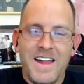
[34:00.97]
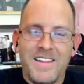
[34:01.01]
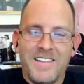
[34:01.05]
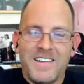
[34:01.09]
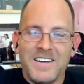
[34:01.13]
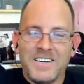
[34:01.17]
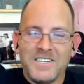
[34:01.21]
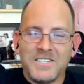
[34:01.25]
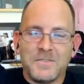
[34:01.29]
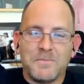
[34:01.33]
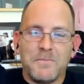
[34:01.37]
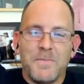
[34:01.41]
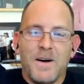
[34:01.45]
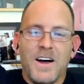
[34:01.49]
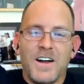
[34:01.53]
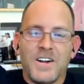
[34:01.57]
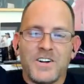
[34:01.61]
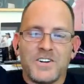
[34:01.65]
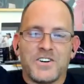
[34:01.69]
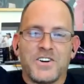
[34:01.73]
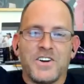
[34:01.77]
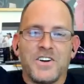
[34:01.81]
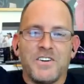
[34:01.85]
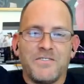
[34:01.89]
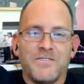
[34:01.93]
this
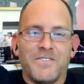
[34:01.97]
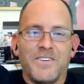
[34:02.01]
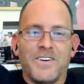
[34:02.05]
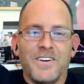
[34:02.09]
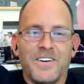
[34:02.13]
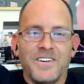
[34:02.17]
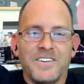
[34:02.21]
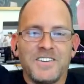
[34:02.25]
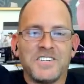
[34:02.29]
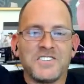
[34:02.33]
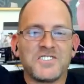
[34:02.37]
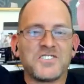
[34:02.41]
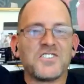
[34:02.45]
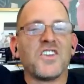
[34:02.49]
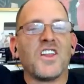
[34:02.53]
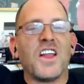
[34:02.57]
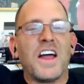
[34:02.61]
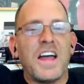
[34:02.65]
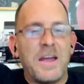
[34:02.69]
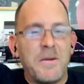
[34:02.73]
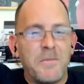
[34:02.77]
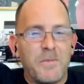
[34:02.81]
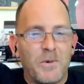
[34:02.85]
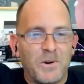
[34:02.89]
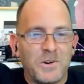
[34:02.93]
much of
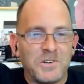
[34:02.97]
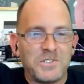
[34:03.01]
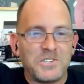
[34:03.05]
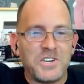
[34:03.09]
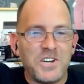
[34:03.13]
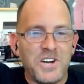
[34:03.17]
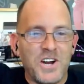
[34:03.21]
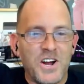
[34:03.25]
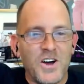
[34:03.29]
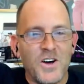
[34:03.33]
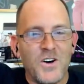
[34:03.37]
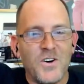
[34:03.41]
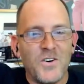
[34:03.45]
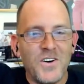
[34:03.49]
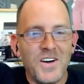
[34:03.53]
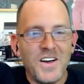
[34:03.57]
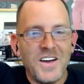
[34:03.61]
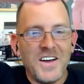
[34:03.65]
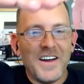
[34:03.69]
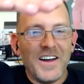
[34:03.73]
disclaimers, you know.